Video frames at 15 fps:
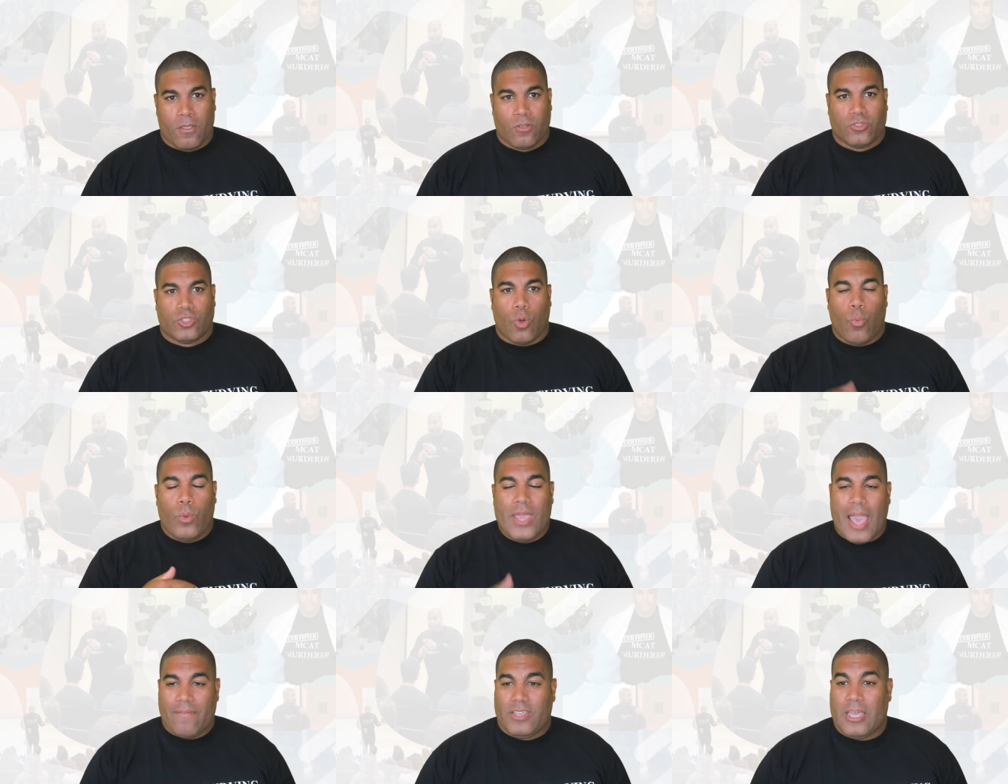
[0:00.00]
So
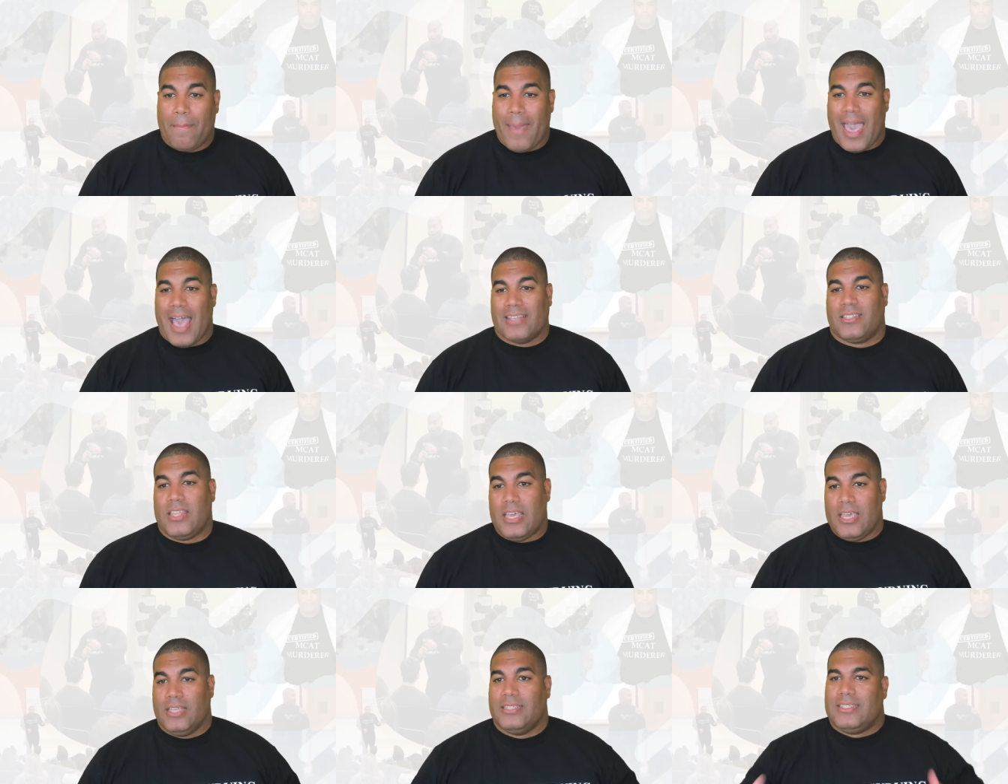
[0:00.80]
we have to get past
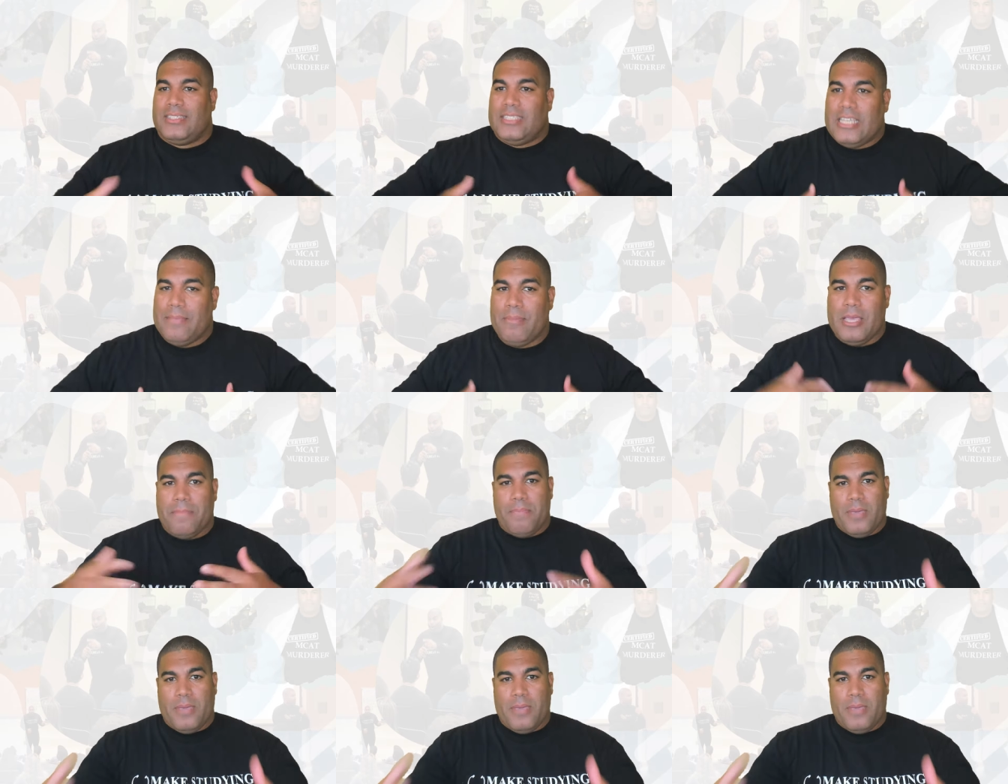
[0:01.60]
the see me,